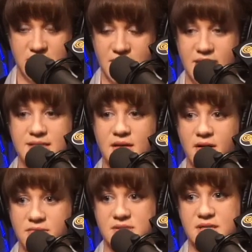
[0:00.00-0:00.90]
and that's how
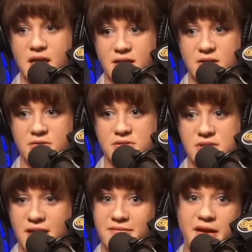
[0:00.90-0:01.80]
I was diagnosed.
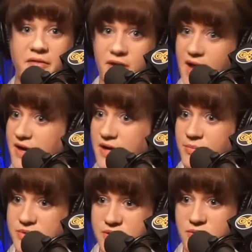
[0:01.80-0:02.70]
I've never had an
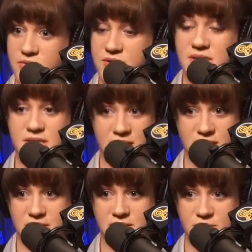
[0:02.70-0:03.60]
episode
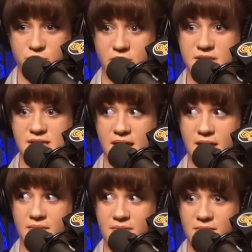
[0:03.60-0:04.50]
since because
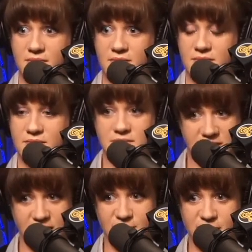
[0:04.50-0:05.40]
I
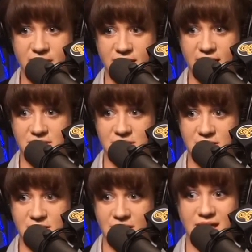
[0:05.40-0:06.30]
take my
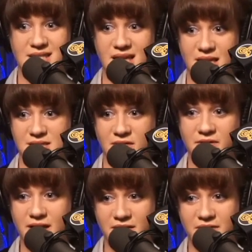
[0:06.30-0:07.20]
medication and I take
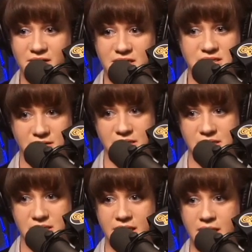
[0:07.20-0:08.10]
self-care very
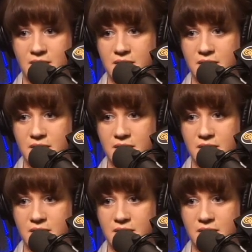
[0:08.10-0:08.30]
seriously.